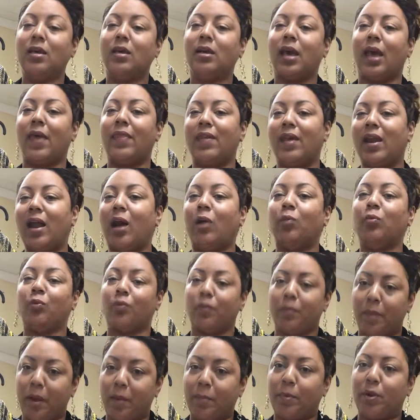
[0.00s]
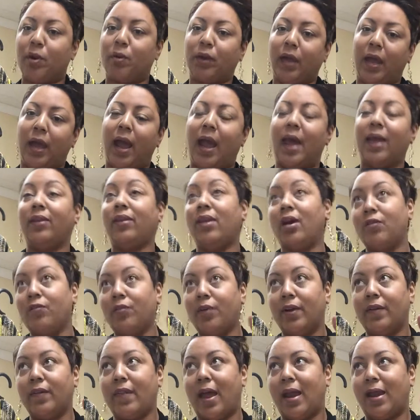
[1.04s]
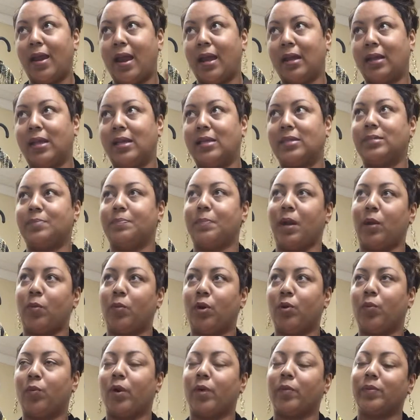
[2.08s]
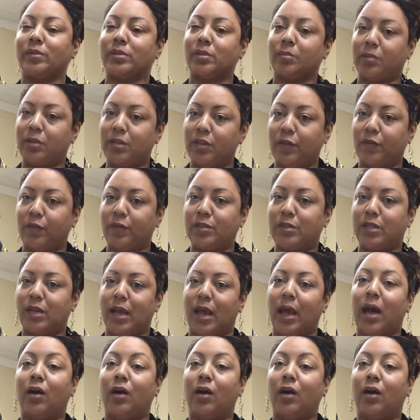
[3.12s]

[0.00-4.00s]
And then I will remember, okay, I love wearing that necklace, but I want to wear it with something different today.